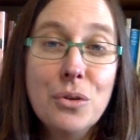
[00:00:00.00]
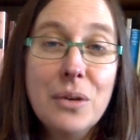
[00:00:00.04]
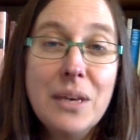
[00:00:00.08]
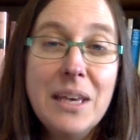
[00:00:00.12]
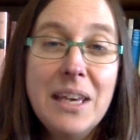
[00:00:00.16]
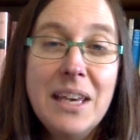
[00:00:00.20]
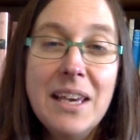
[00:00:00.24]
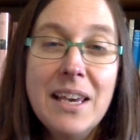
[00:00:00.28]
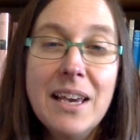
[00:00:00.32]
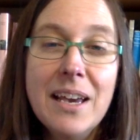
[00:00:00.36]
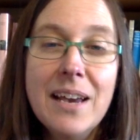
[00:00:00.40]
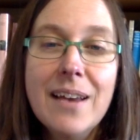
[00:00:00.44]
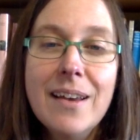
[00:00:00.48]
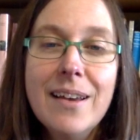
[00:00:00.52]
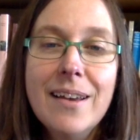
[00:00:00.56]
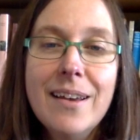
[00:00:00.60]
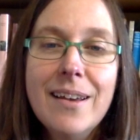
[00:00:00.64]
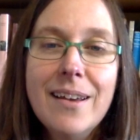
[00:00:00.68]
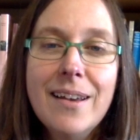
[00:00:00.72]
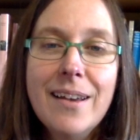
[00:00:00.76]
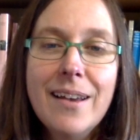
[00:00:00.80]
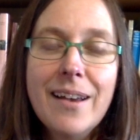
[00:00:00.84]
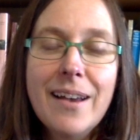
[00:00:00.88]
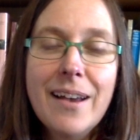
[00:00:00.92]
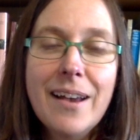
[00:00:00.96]
here,
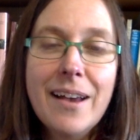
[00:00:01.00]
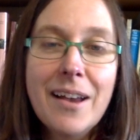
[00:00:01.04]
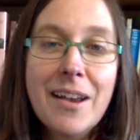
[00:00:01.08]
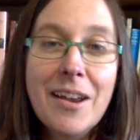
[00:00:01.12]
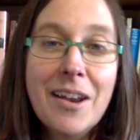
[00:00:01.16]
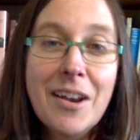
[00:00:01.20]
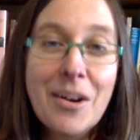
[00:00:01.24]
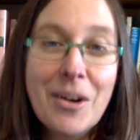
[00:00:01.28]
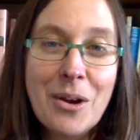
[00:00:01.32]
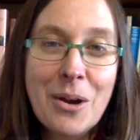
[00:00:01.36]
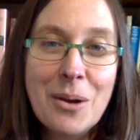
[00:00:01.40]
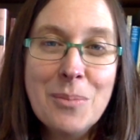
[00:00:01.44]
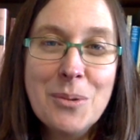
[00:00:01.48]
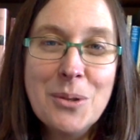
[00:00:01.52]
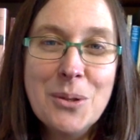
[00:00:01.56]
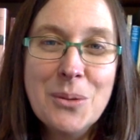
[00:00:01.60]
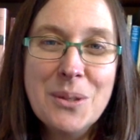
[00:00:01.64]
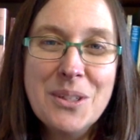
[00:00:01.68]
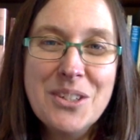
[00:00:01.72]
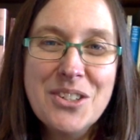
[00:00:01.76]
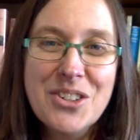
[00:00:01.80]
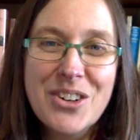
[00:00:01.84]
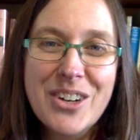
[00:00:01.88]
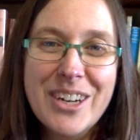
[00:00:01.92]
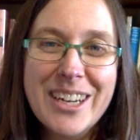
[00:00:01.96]
and I hope you
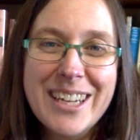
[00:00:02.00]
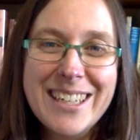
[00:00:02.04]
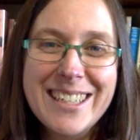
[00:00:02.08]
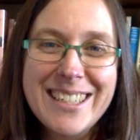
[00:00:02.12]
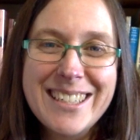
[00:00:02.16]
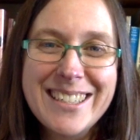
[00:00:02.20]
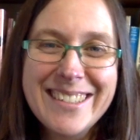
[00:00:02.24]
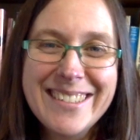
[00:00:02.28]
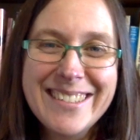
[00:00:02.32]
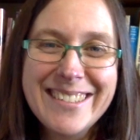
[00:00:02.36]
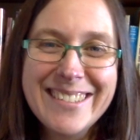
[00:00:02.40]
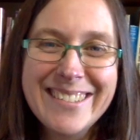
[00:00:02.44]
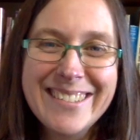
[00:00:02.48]
enjoy it.